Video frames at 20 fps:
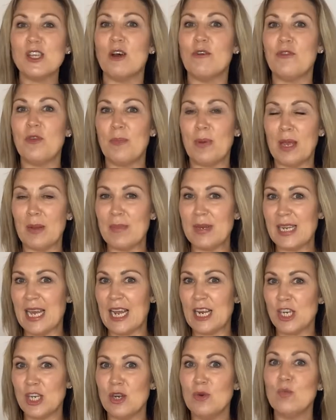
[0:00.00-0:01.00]
of the
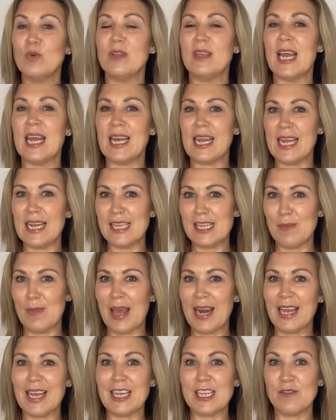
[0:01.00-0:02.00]
pigmentation with that
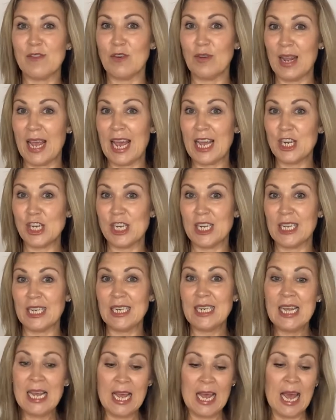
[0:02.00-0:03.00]
enzymatic
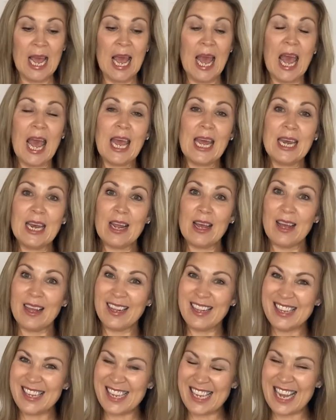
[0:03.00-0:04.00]
exfoliation. And
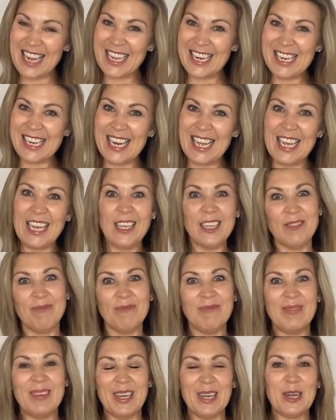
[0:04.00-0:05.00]
secondly,
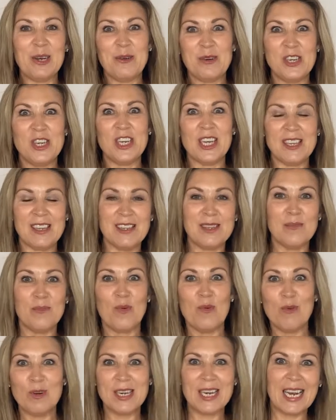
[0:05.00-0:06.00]
you know, just as
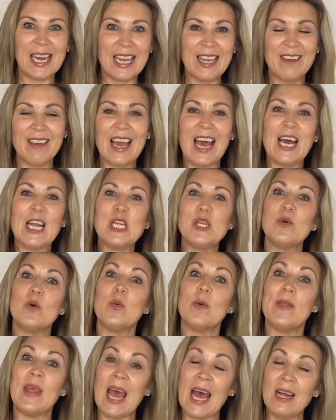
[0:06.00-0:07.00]
importantly, you can't do it
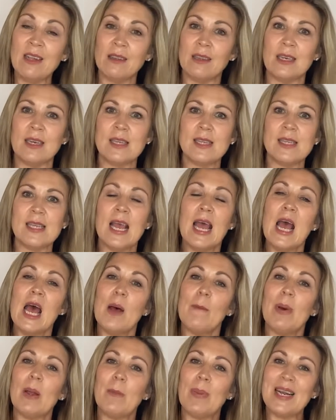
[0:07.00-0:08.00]
without this,
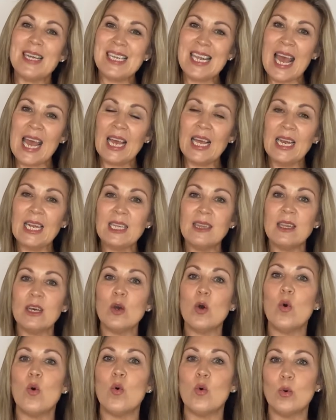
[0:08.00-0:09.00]
but by tackling the
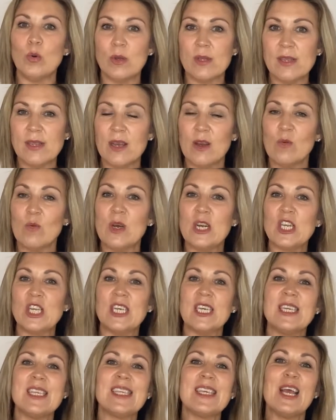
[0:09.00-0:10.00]
cause, which
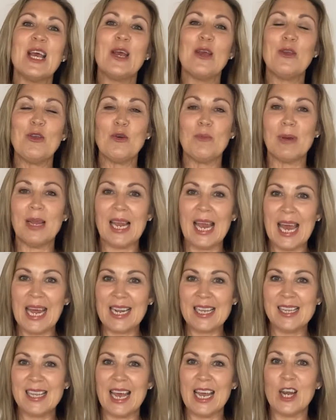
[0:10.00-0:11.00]
is your
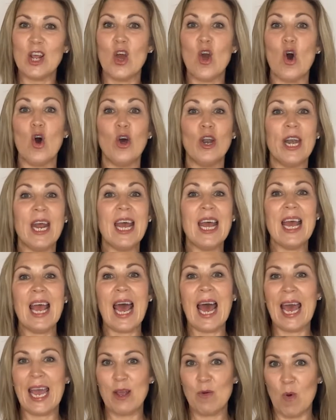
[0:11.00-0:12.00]
melanocyte gone
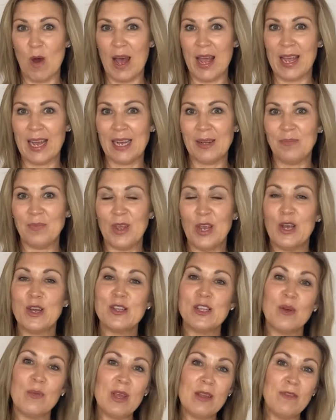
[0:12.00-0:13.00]
haywire.
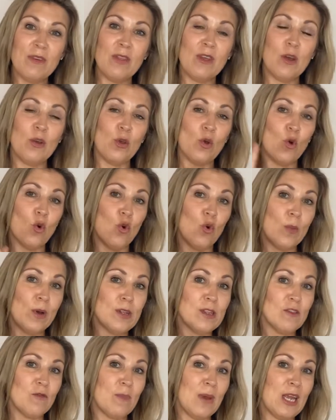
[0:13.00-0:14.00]
So even though your
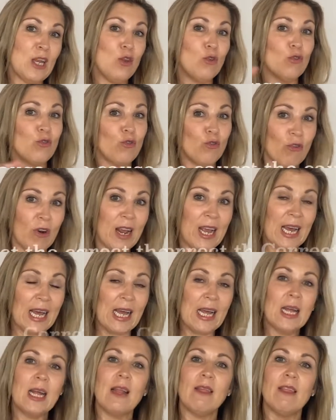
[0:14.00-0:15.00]
hormones have been your trigger,
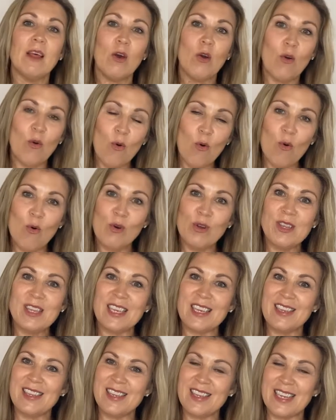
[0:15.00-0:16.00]
the cause
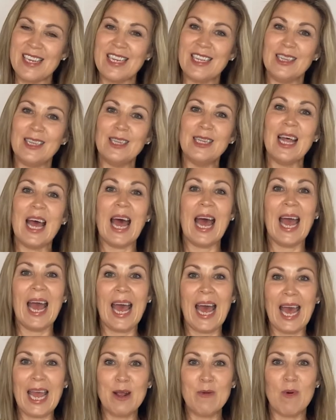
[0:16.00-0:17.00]
is still a
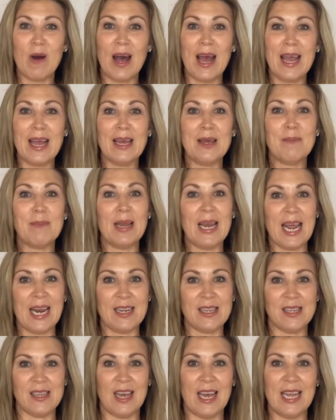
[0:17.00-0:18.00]
haywire
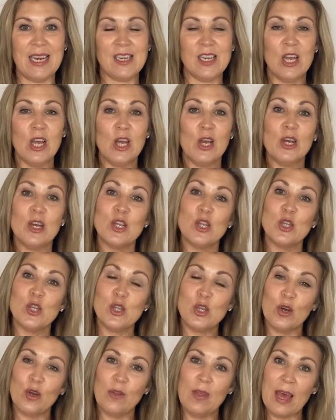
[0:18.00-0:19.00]
melanocyte.
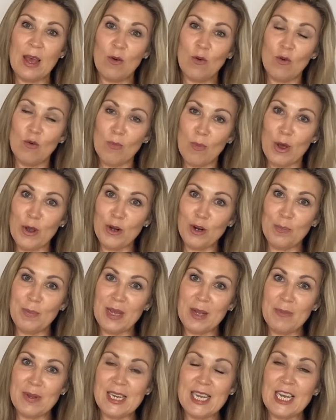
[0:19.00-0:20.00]
So that hormonal
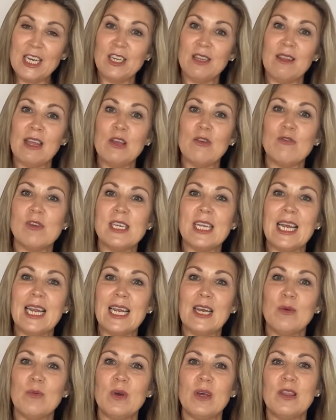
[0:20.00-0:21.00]
pigmentation that you're
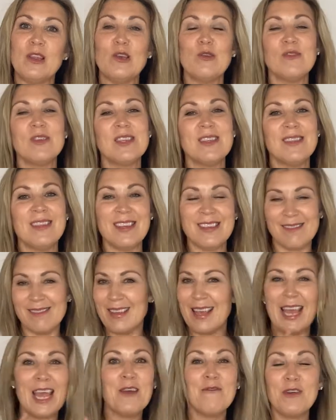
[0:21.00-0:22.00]
dealing with,
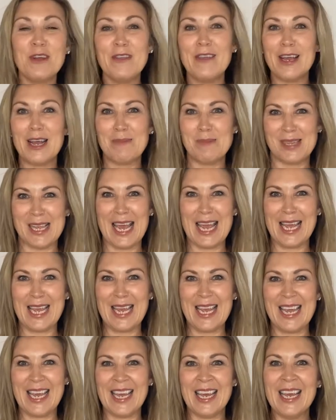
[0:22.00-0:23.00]
everything I'm saying
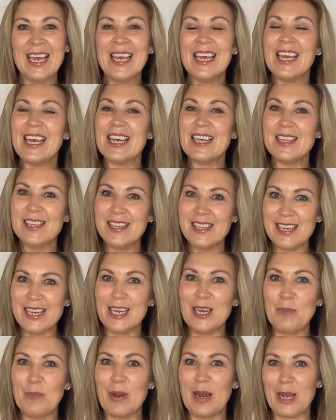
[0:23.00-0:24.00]
here is
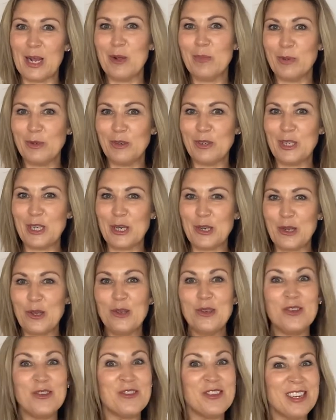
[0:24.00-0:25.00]
still applicable to you.
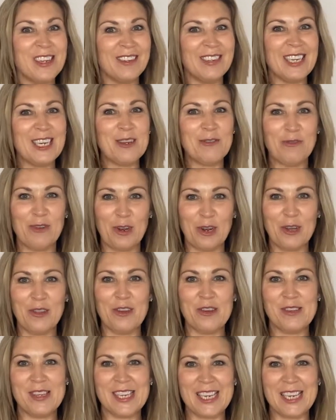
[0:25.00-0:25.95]
You still need to follow those